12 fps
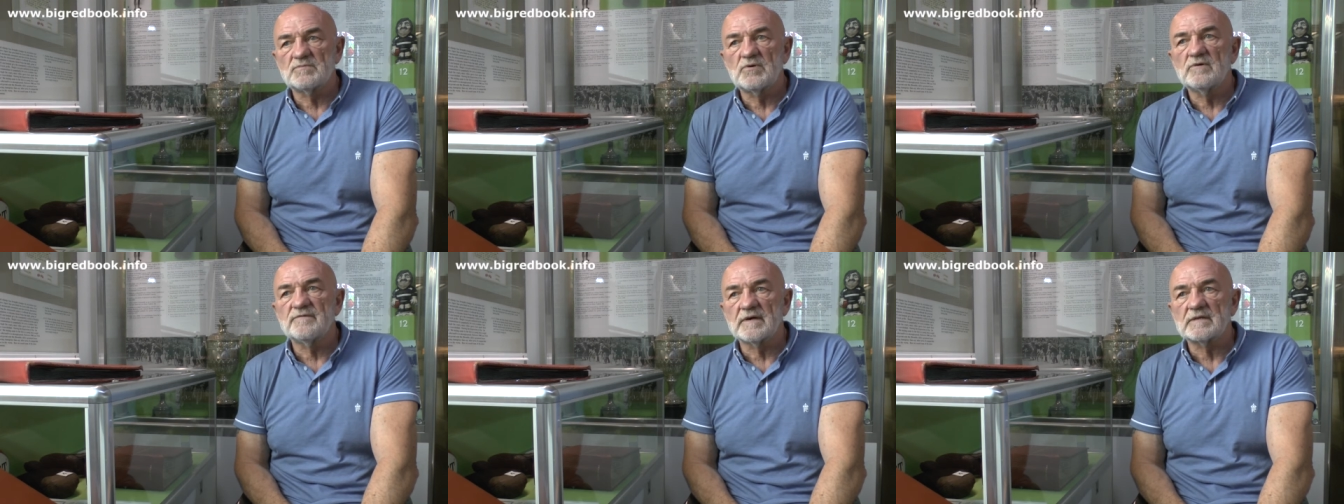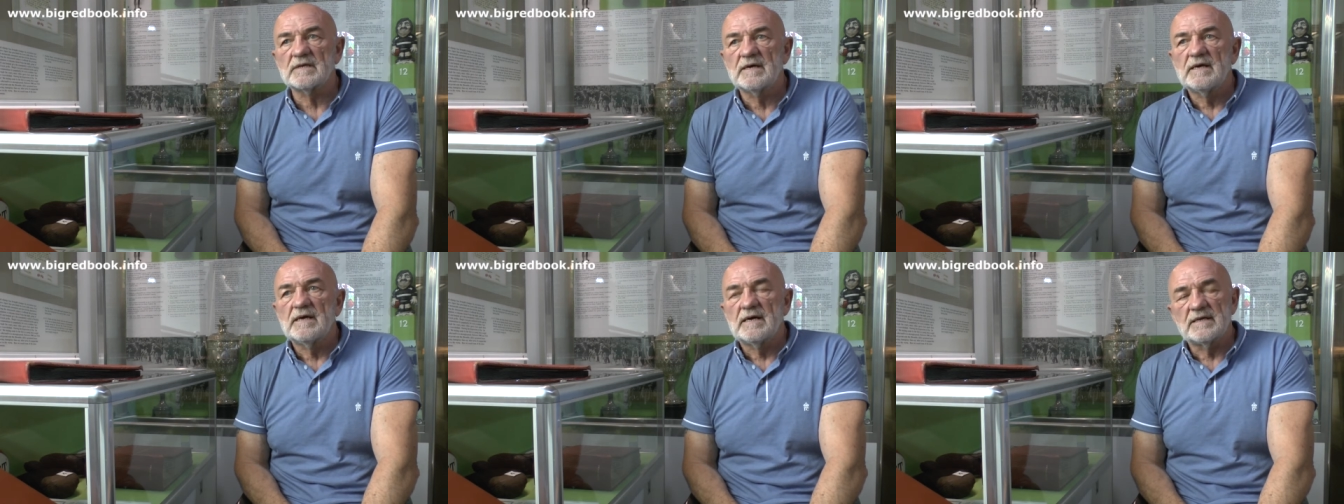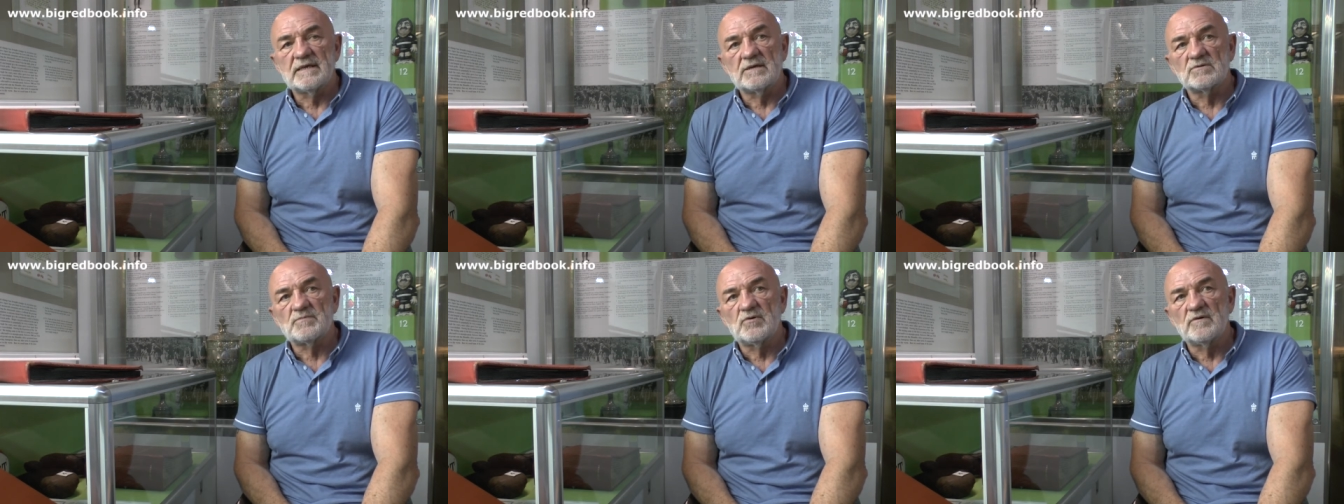perfect. I think
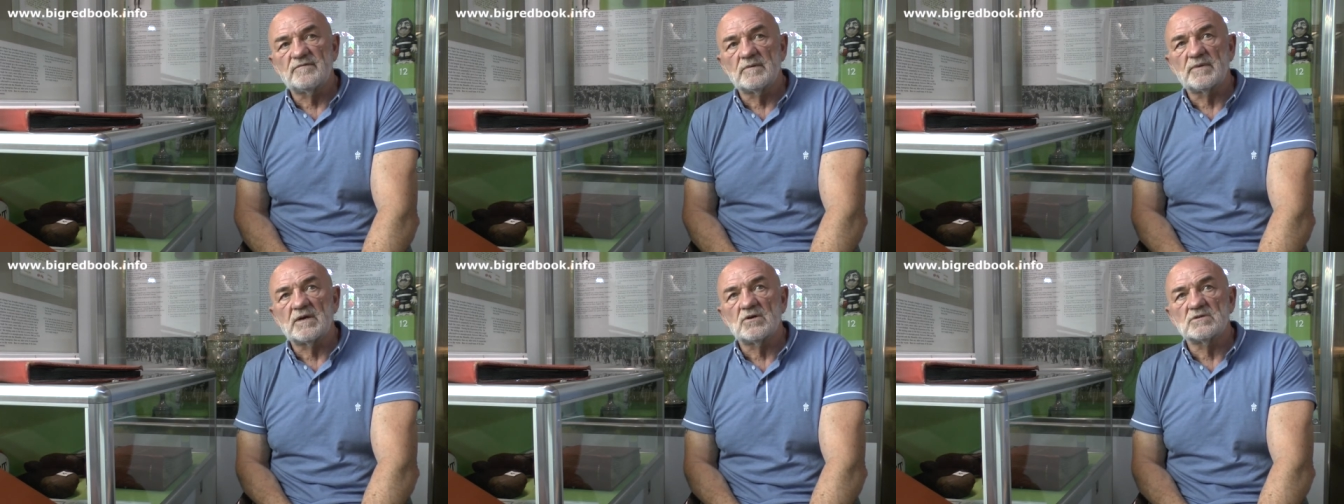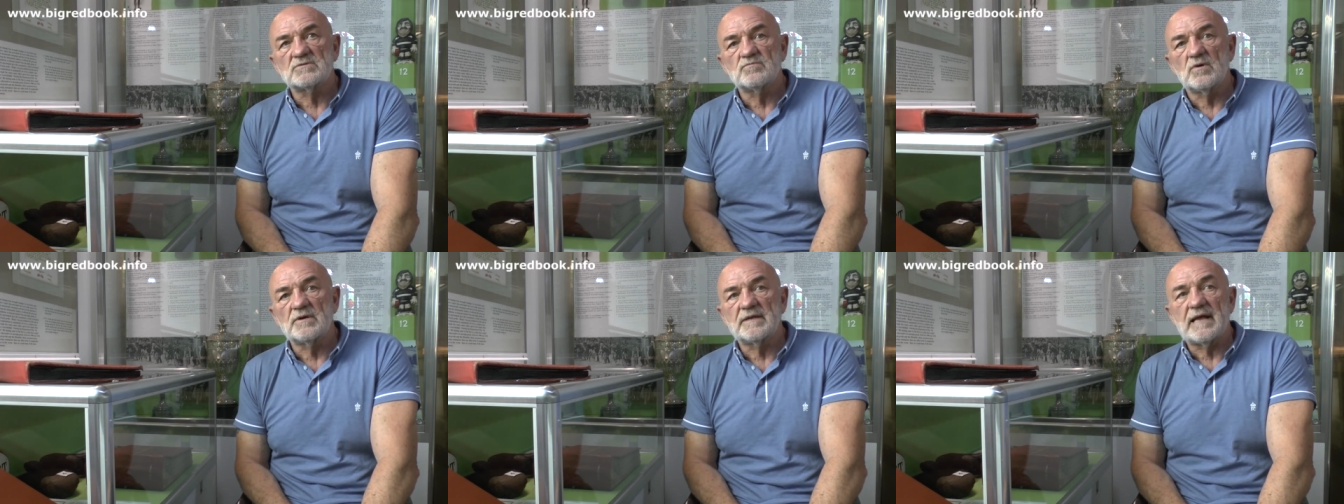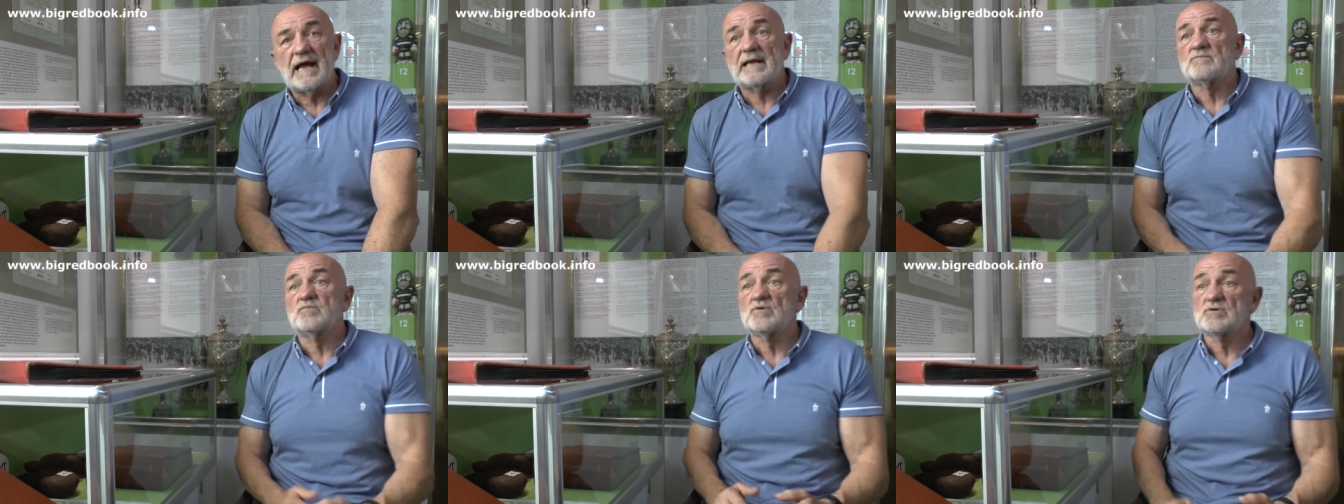it was perfect because what it
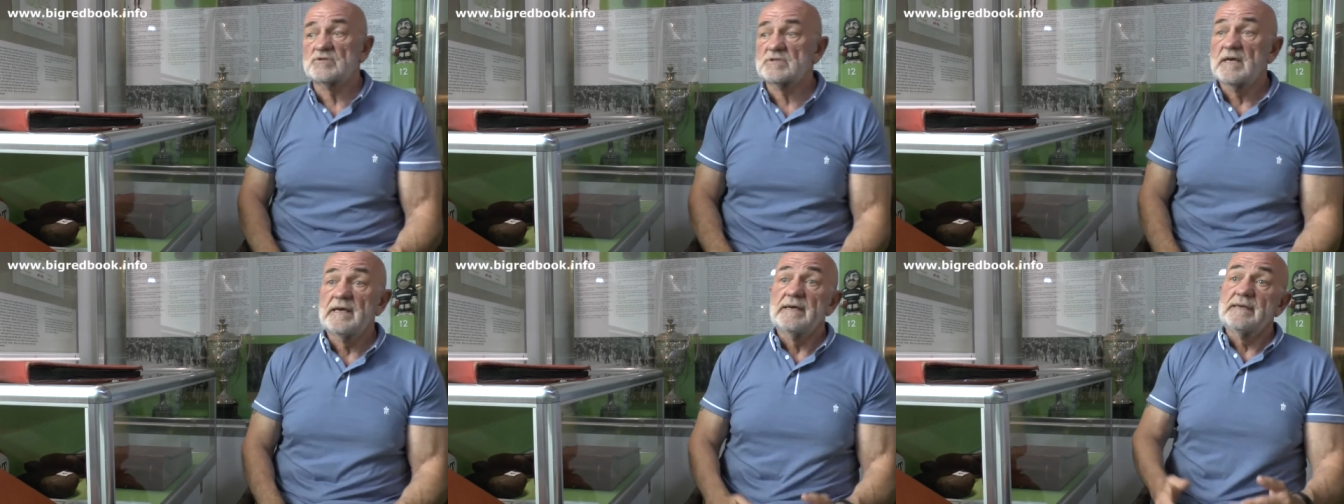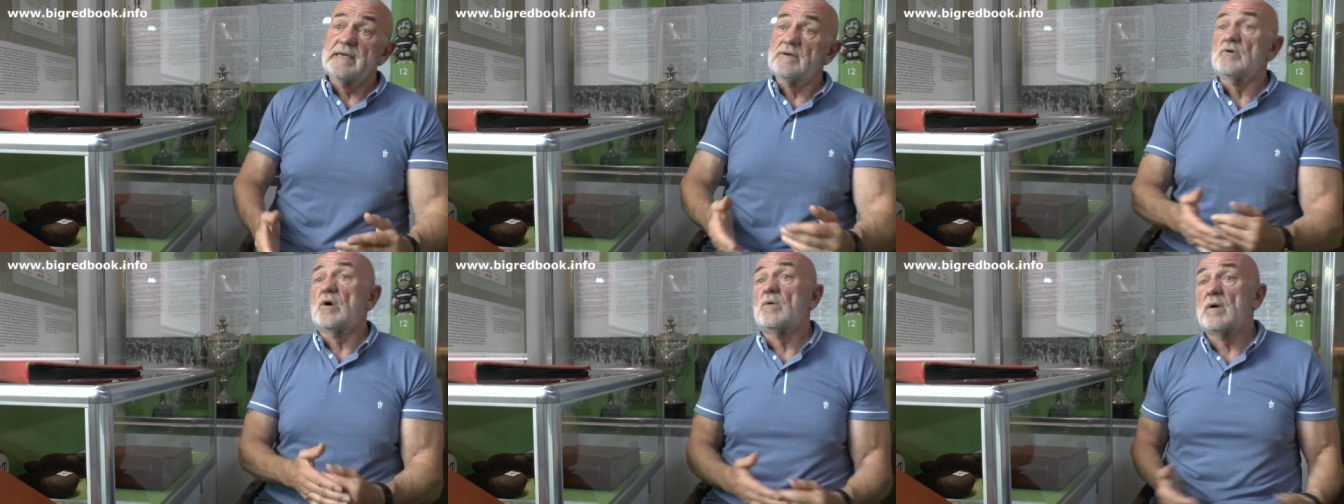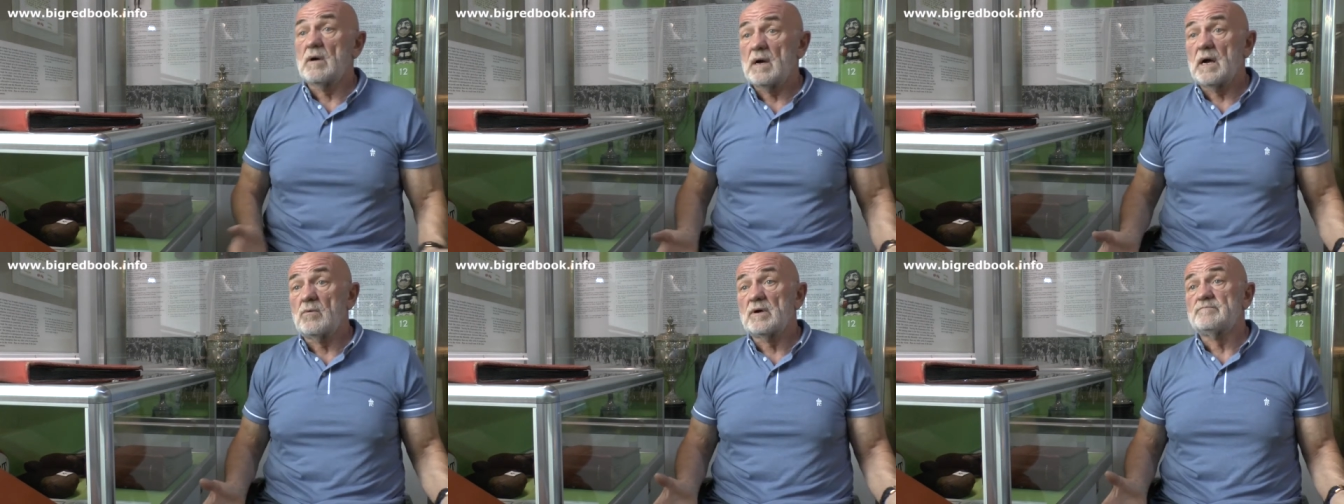had was, you know,
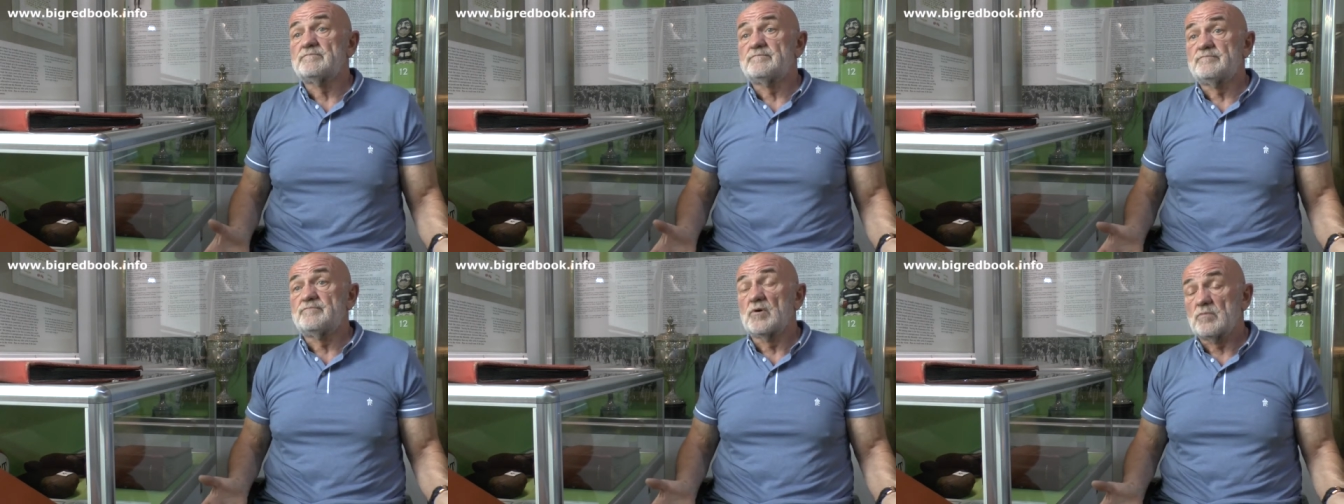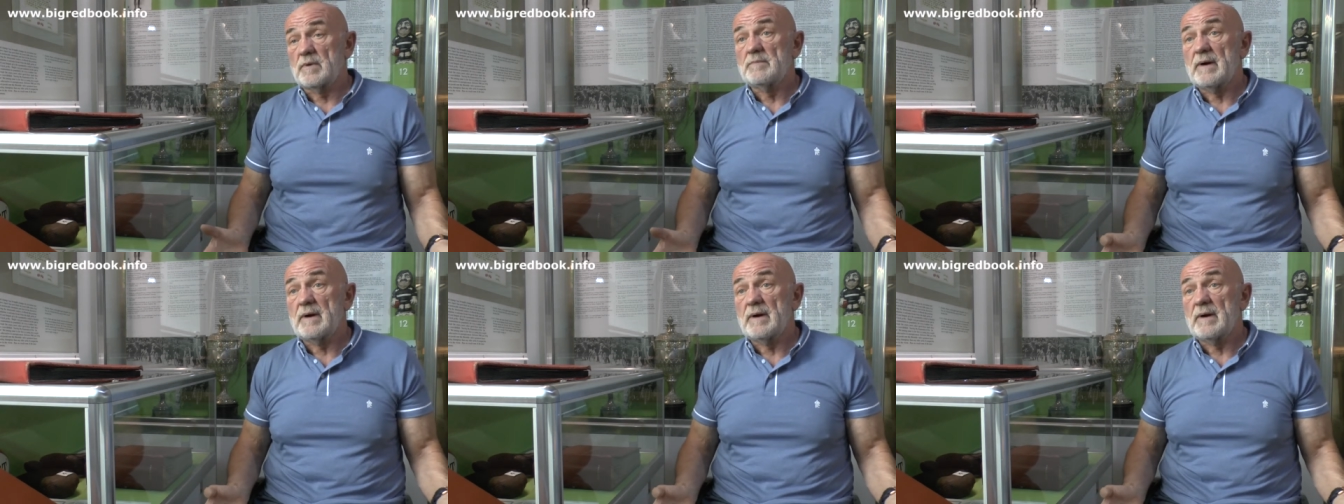how I broke my